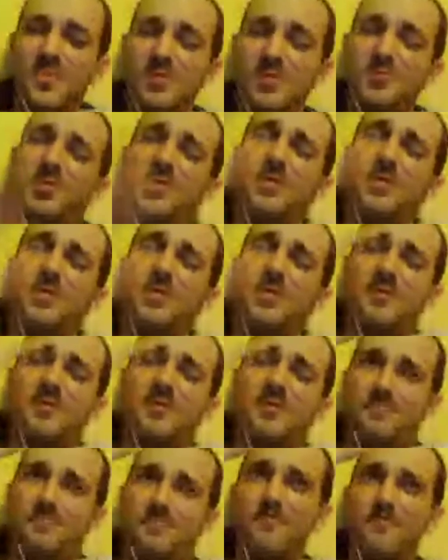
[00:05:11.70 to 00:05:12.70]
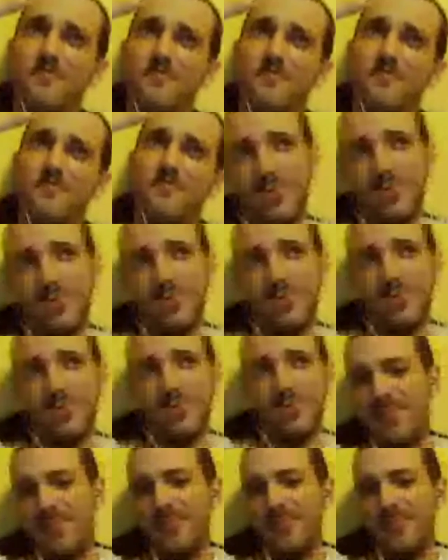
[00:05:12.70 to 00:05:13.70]
You see a microchip
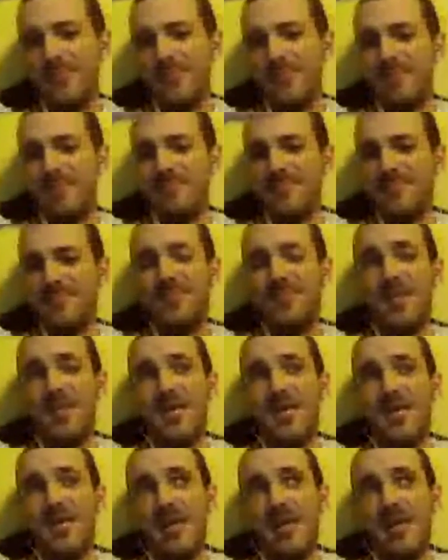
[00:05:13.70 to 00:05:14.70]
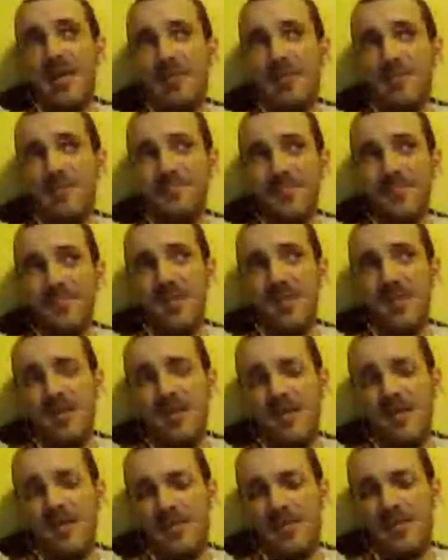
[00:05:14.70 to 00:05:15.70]
appear in thin air
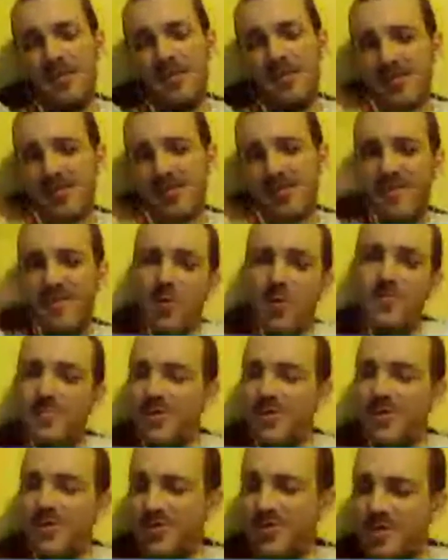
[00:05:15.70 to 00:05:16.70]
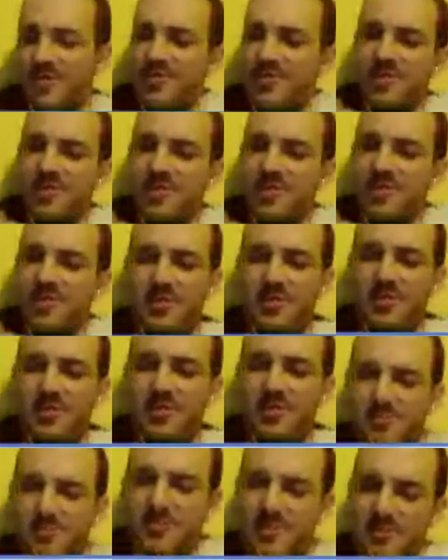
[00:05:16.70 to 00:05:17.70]
and then take form. You see a
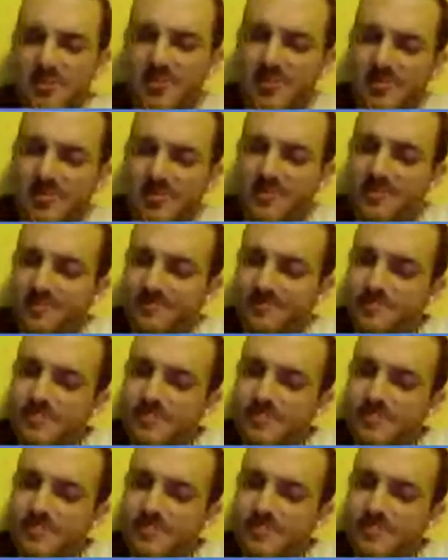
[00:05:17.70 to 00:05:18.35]
16-year-old sitting there.